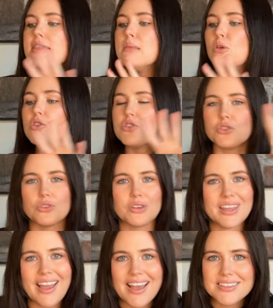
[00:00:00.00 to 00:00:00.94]
the musical
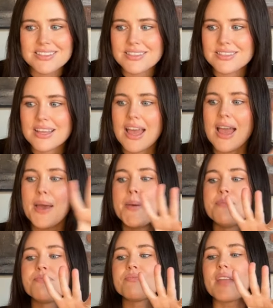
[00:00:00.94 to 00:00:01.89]
guests,
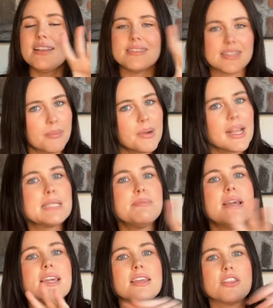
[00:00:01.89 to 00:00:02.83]
and somebody is
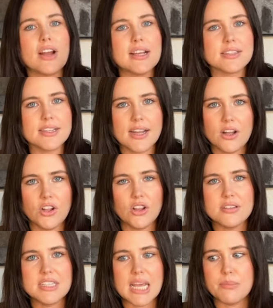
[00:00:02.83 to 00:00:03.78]
making their
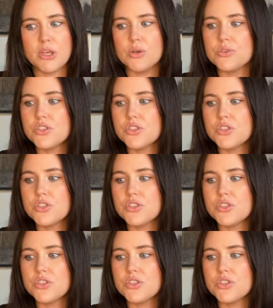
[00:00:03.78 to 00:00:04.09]
SNL debut.